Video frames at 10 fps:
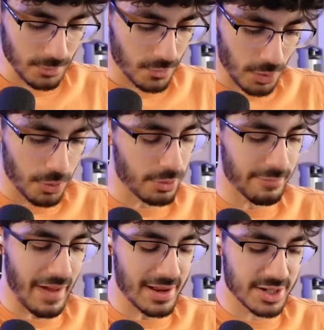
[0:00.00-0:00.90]
Go to
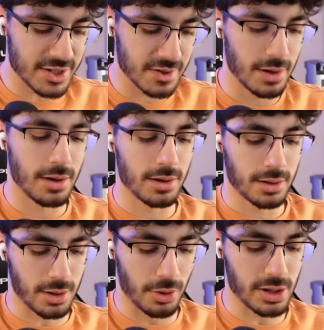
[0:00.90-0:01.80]
events,
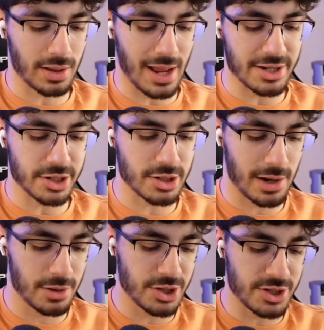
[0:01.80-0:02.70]
go to classic
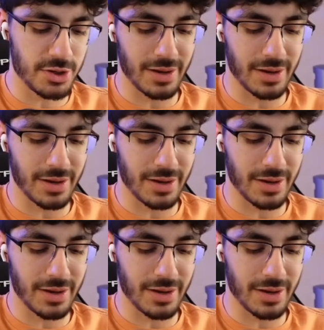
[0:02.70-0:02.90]
challenges.